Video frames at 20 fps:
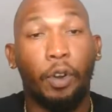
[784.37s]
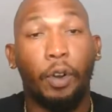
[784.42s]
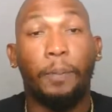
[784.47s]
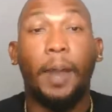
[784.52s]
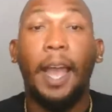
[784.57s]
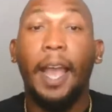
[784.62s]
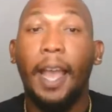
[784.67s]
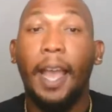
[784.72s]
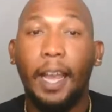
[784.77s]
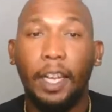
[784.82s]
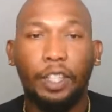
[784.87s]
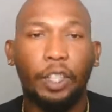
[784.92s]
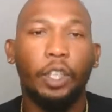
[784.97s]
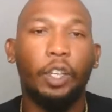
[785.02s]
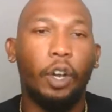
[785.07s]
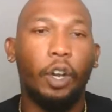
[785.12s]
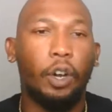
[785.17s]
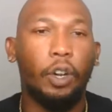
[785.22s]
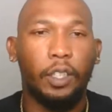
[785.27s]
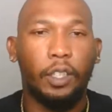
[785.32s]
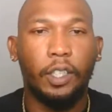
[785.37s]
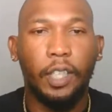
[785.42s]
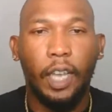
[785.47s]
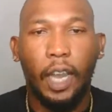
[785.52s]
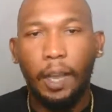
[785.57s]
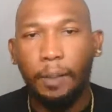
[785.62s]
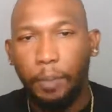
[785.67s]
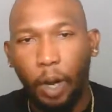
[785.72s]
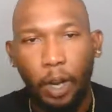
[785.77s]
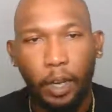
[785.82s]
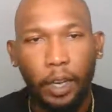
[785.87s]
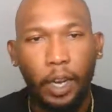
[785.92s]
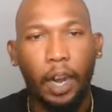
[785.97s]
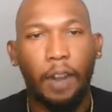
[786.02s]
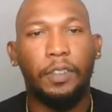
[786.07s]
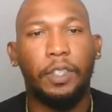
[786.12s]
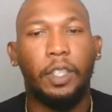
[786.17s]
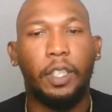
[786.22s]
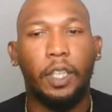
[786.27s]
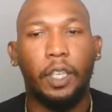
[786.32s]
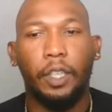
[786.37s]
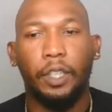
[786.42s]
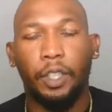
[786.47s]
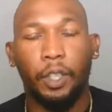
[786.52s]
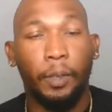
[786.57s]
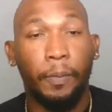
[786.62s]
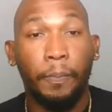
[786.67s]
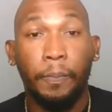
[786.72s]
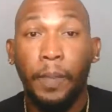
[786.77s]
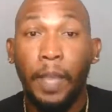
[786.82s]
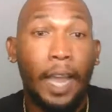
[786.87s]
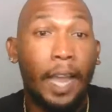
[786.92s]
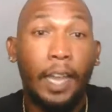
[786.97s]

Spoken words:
for them. I actually heard a sidebar conversation.